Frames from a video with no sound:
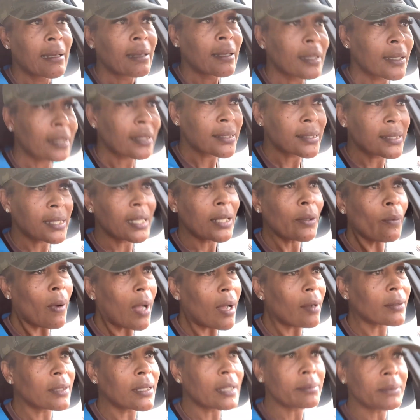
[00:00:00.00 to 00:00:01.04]
Because he
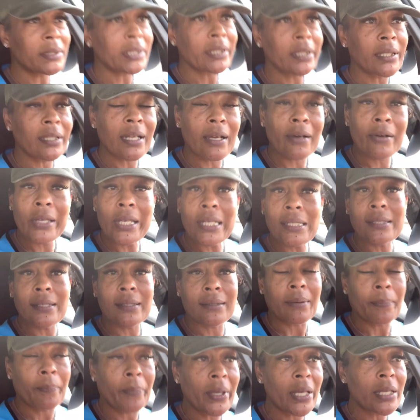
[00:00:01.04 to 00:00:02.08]
walked up to the door. He
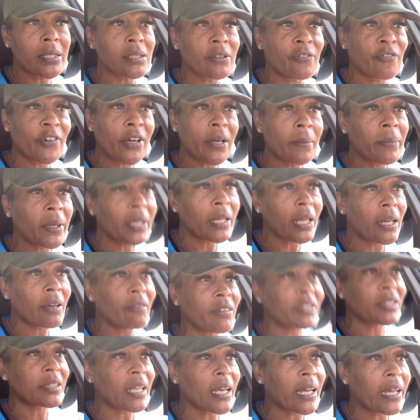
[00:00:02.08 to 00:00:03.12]
took the picture for me and
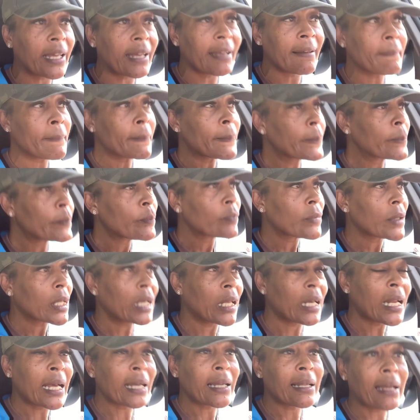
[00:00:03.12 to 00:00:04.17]
everything.
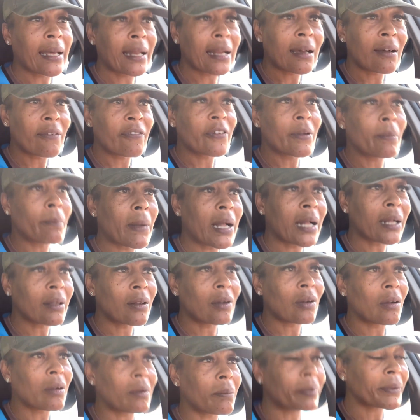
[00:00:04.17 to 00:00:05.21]
And I got off in my
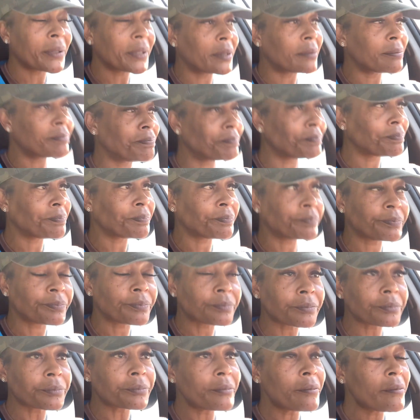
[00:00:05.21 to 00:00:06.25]
car. But,
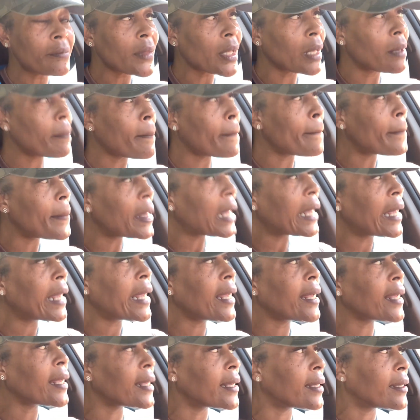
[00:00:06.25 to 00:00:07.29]

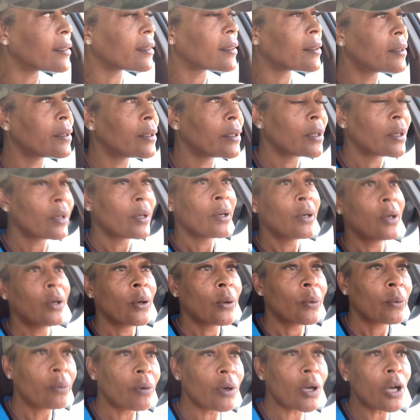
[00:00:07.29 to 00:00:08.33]
man.
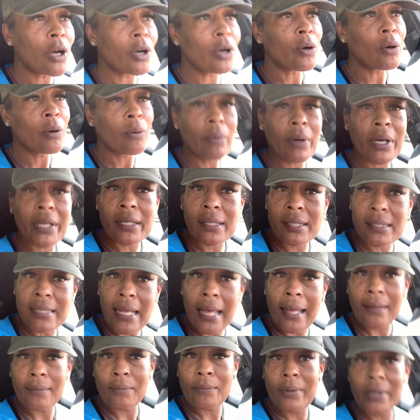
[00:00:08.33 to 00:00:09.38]
Woo! What a
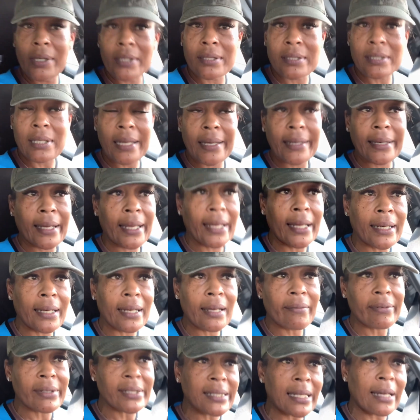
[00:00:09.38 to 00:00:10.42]
sight, what a sight. I ain't
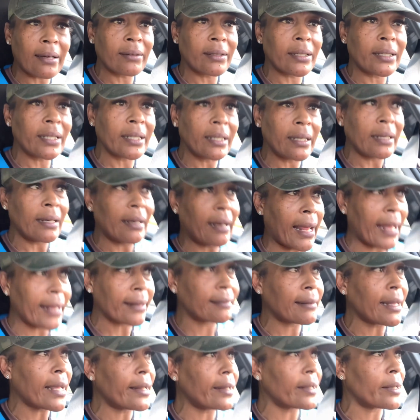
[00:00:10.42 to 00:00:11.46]
never saw nothing
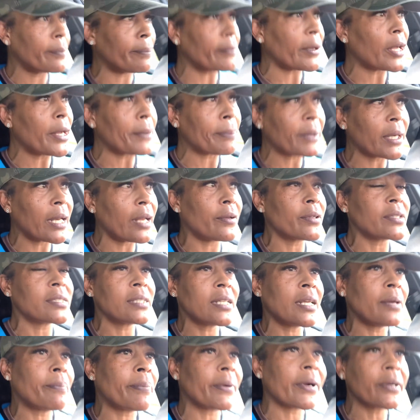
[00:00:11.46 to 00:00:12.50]
like that up, up close
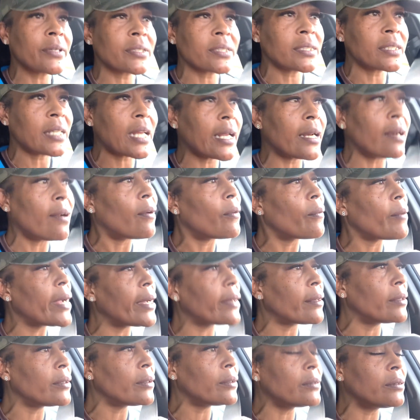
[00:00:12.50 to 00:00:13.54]
and in person. I know
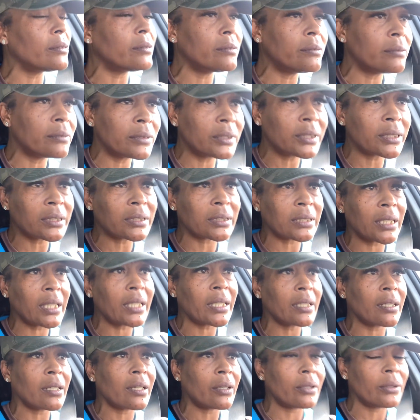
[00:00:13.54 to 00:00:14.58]
raccoon,
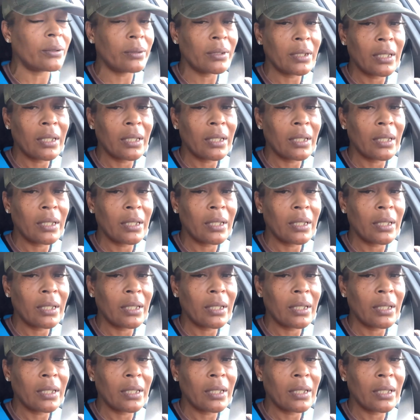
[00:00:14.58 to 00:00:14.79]
shit no.